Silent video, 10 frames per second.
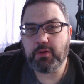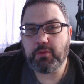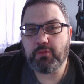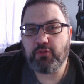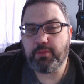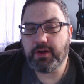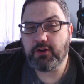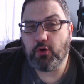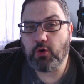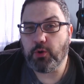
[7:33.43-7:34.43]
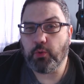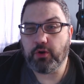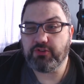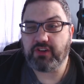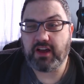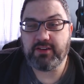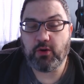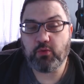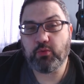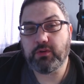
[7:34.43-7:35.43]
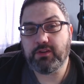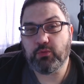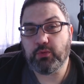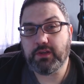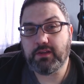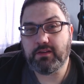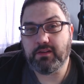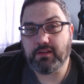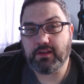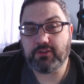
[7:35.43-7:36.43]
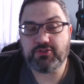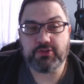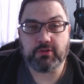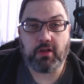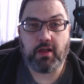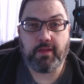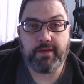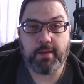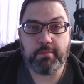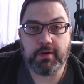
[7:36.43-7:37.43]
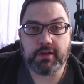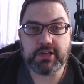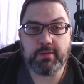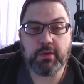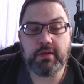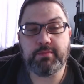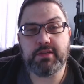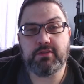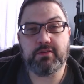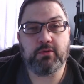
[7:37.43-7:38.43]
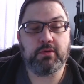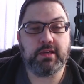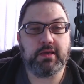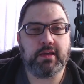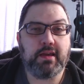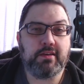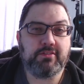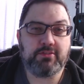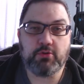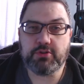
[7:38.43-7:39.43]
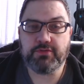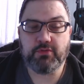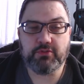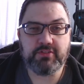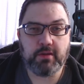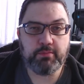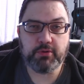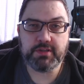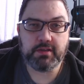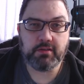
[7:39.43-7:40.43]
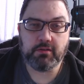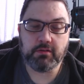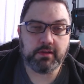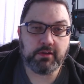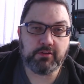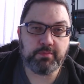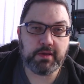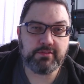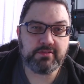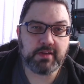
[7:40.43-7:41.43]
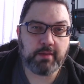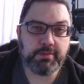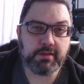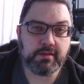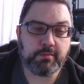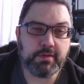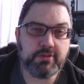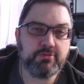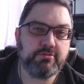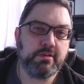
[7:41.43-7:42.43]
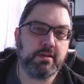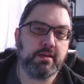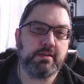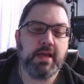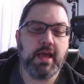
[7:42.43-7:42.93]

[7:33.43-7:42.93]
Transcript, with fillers: For better or worse, I don't really read Linux Journal all that much. I might be doing a search for some particular Linux-based topic that I'm interested in,